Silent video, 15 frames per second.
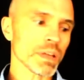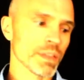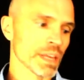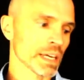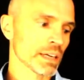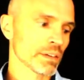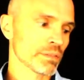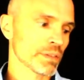
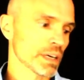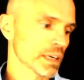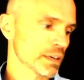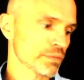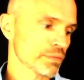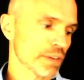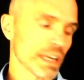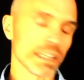Think of
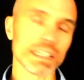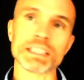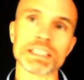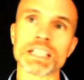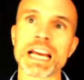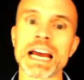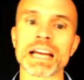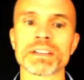a friendly
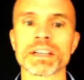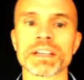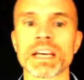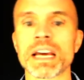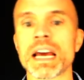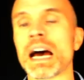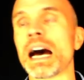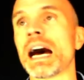chat.
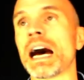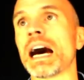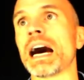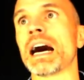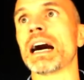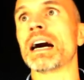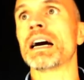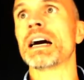
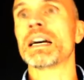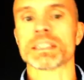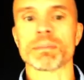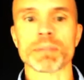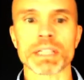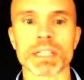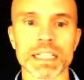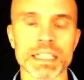
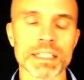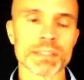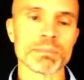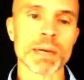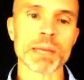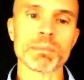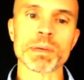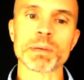Something like
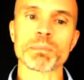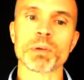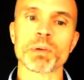this might be